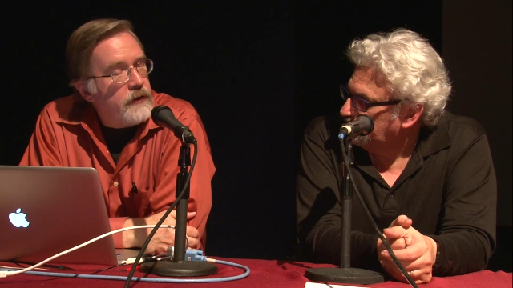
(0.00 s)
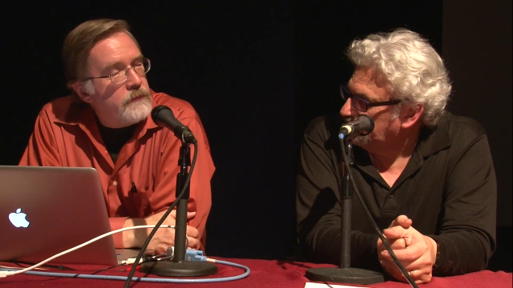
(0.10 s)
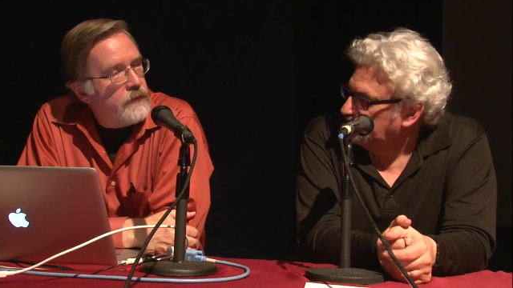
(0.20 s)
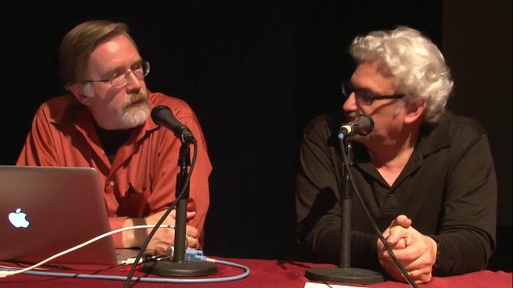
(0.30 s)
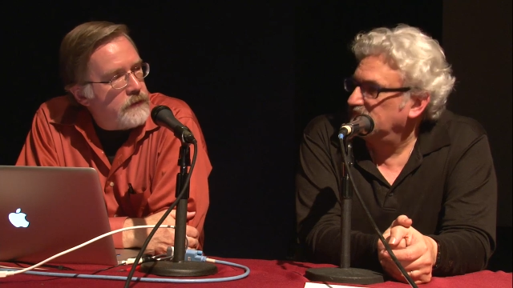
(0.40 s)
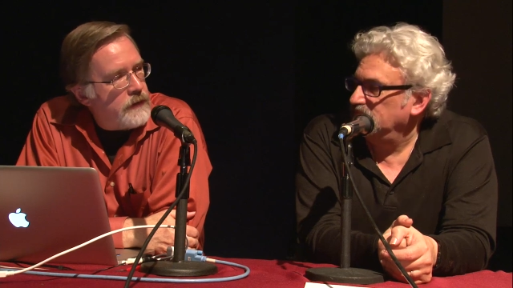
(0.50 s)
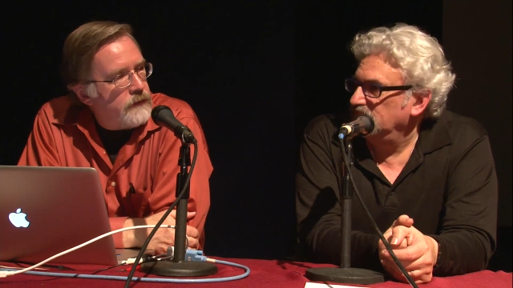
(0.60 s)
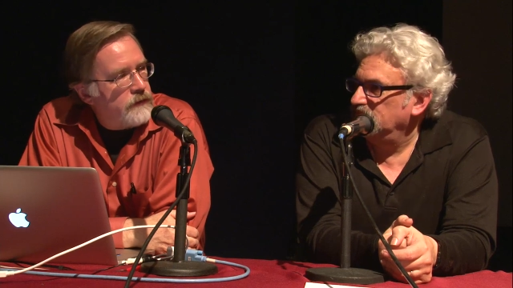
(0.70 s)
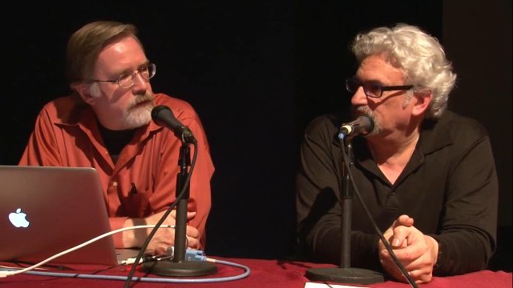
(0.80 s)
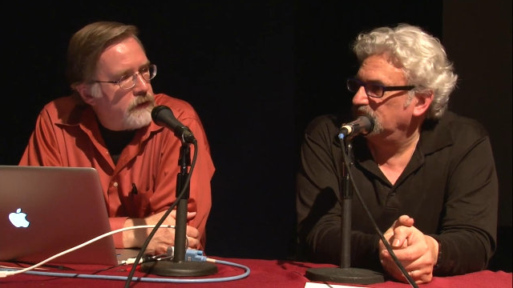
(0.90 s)
Speaker 1: them four
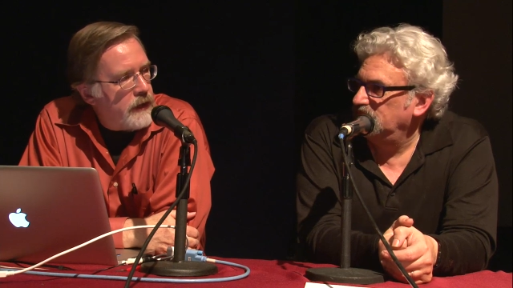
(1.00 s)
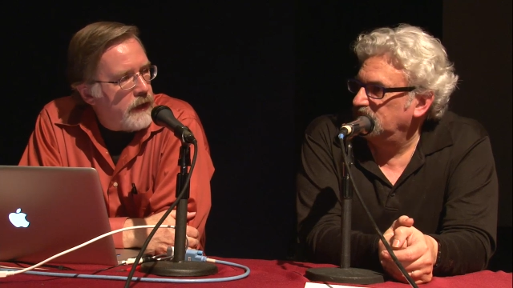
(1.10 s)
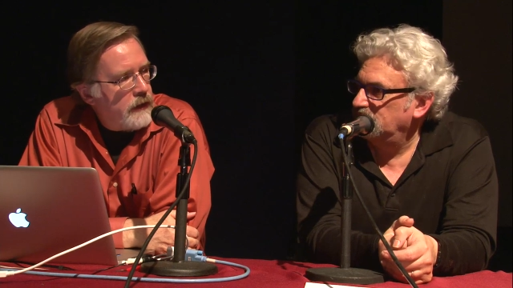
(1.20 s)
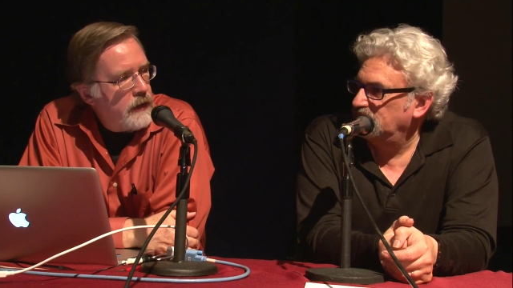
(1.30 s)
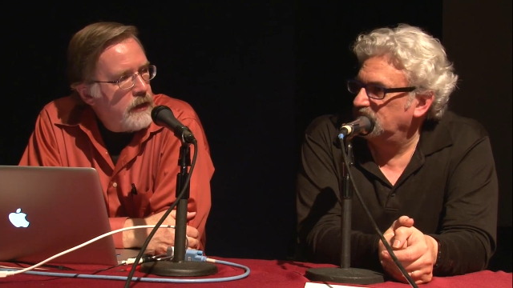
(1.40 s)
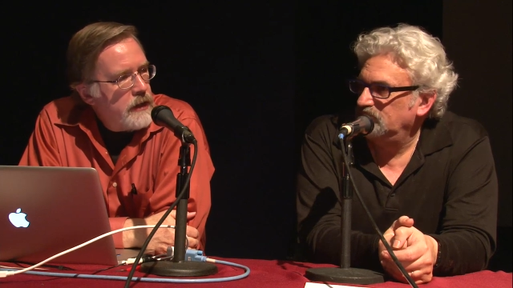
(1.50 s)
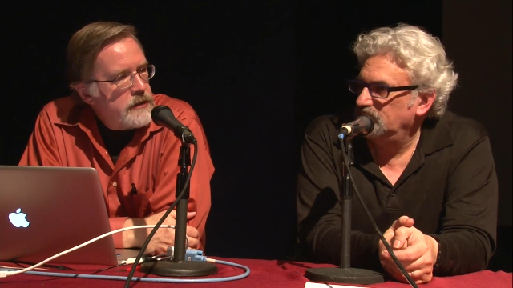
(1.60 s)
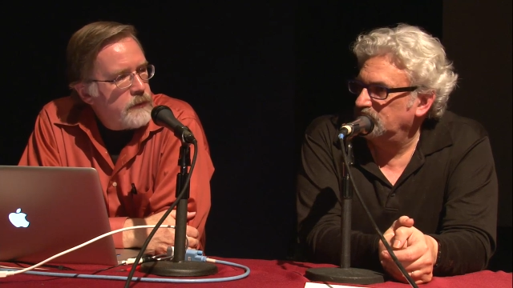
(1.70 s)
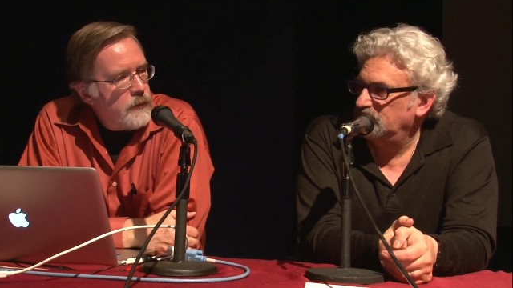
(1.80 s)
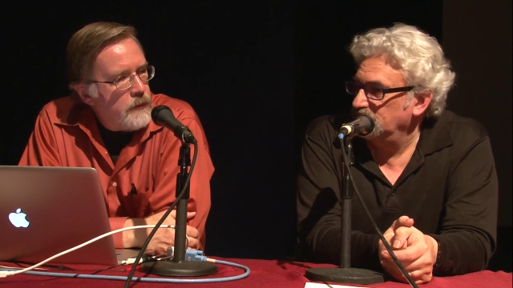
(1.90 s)
things to look at.
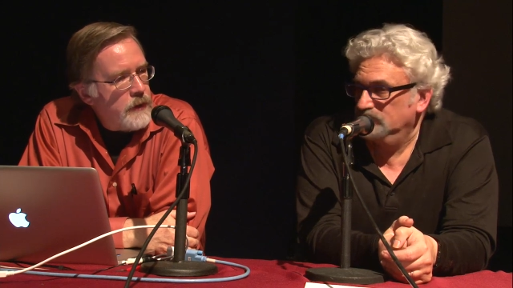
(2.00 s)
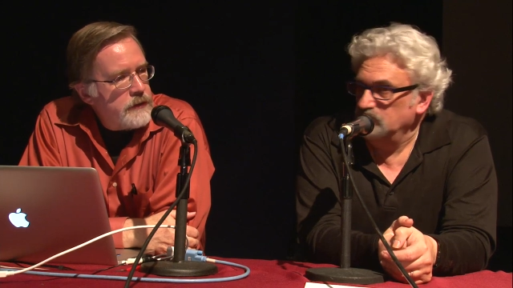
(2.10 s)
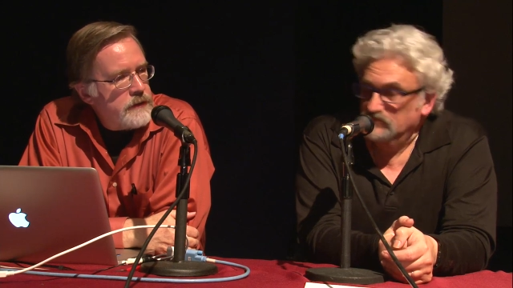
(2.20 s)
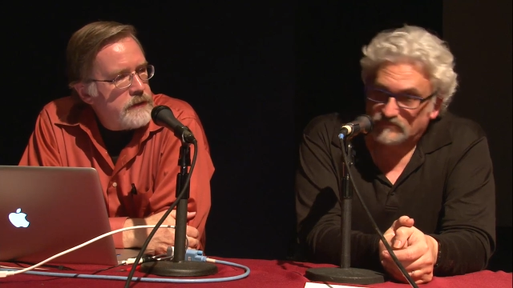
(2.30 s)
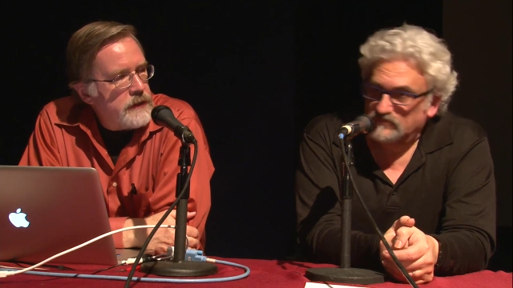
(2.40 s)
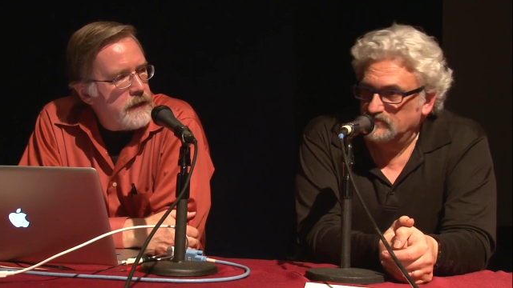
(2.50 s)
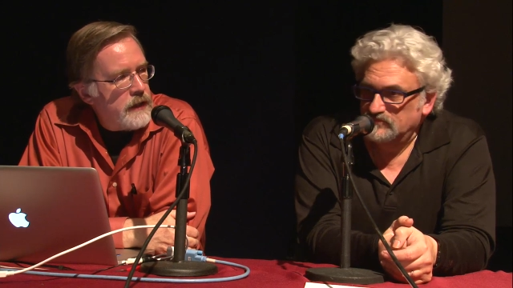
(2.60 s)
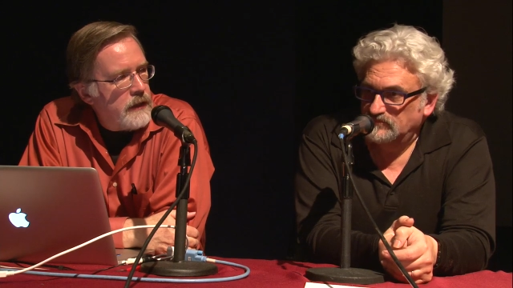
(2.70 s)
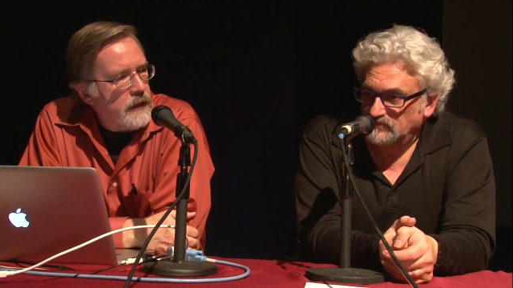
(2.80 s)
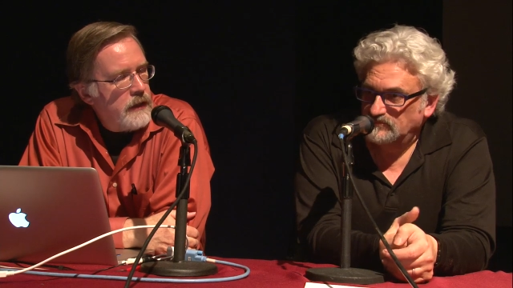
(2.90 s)
So when we watch this
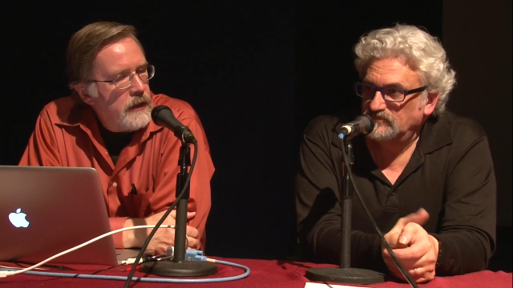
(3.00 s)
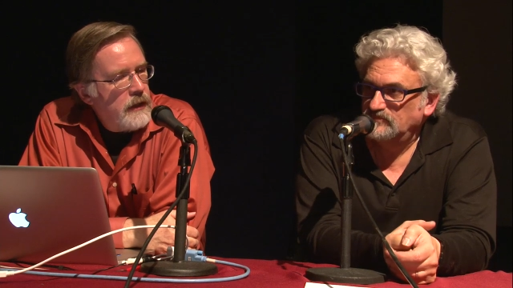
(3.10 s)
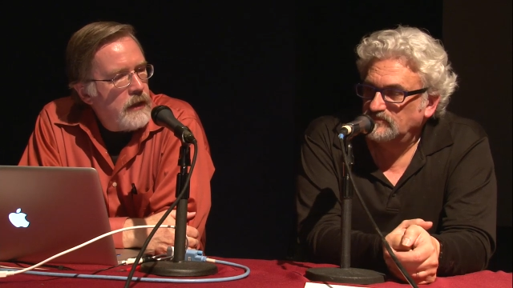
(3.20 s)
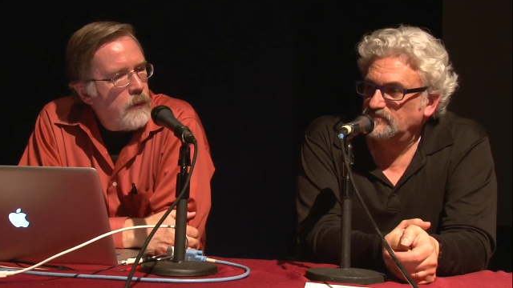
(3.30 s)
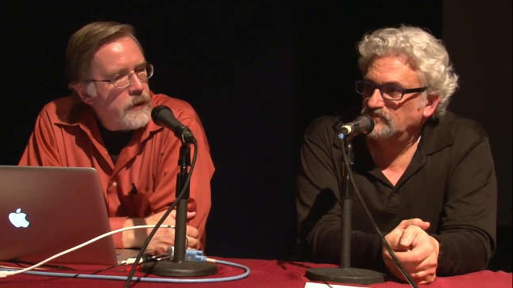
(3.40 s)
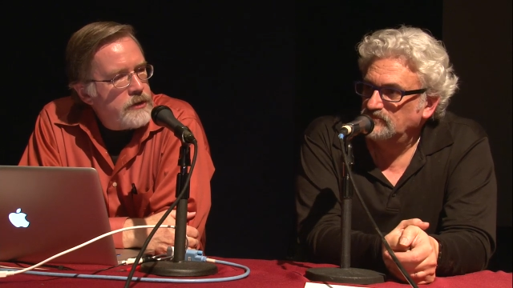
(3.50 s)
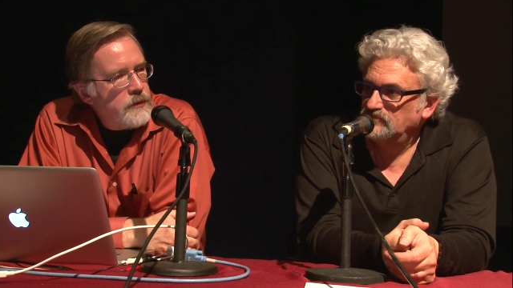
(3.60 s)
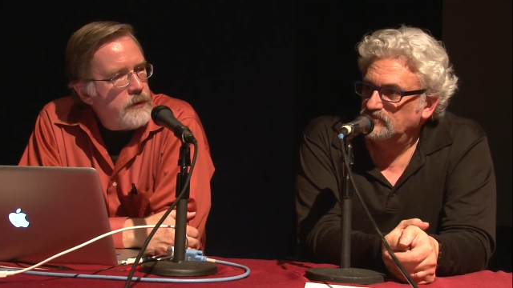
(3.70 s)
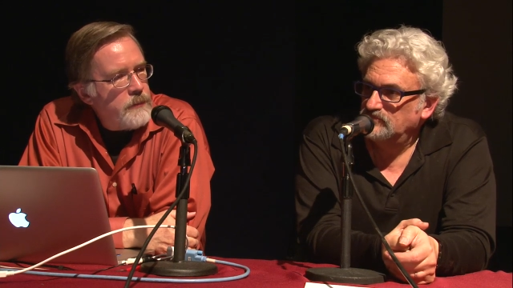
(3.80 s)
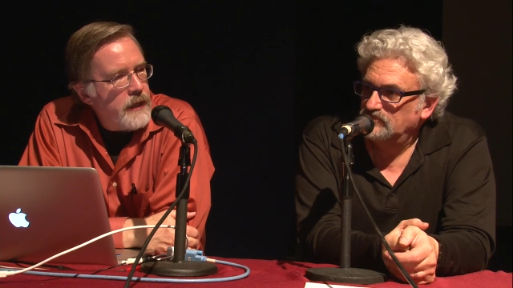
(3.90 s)
again, what
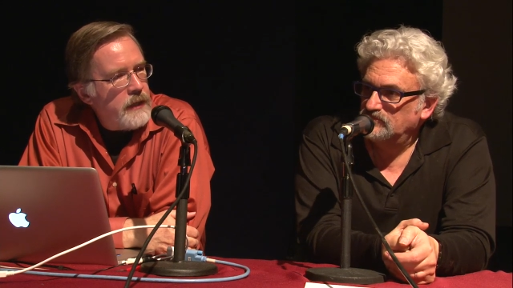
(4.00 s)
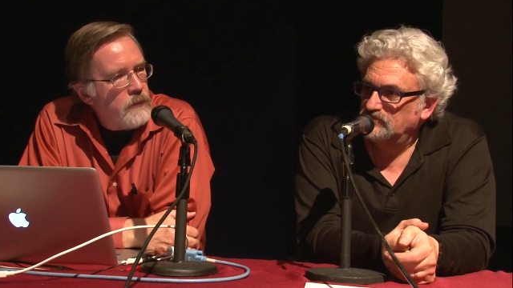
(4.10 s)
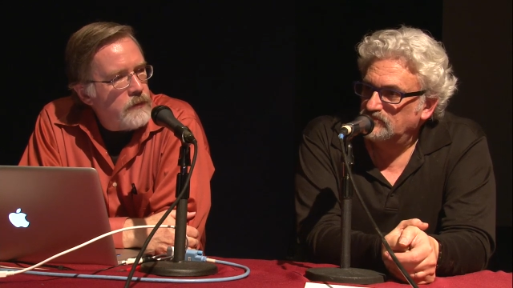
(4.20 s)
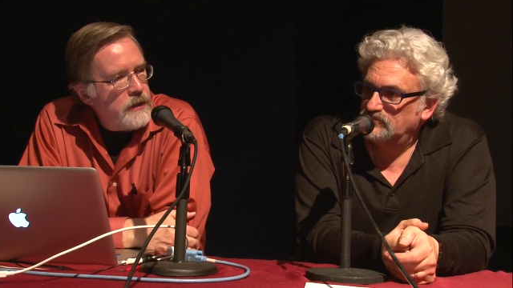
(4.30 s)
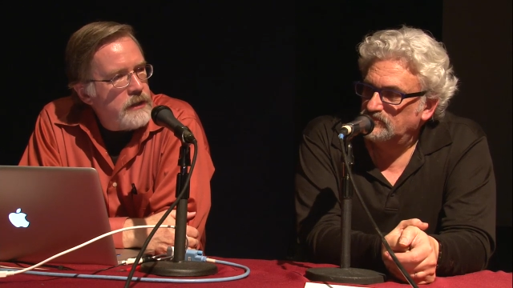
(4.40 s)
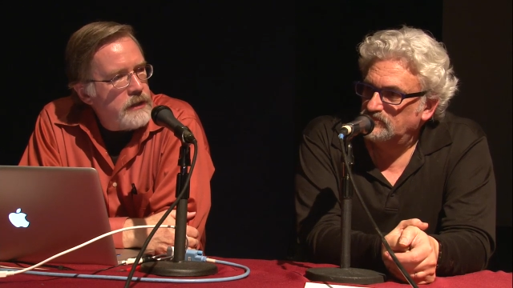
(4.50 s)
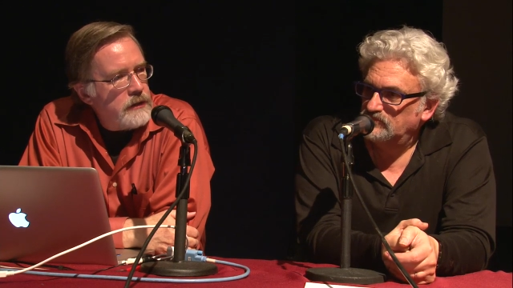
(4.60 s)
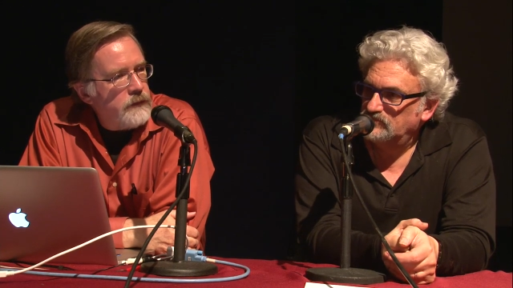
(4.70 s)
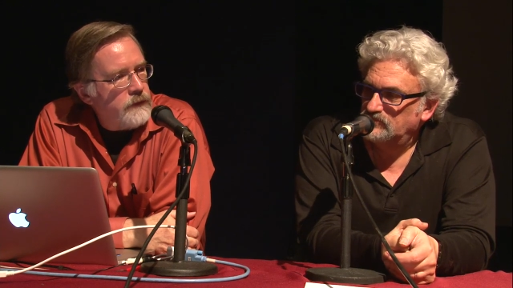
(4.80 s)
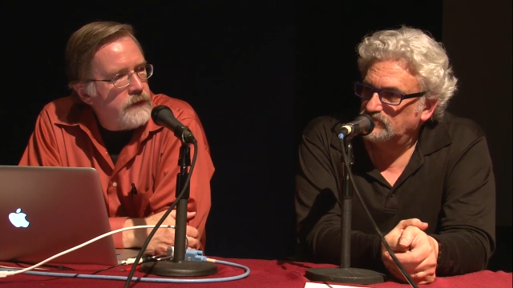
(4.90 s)
should we pay really close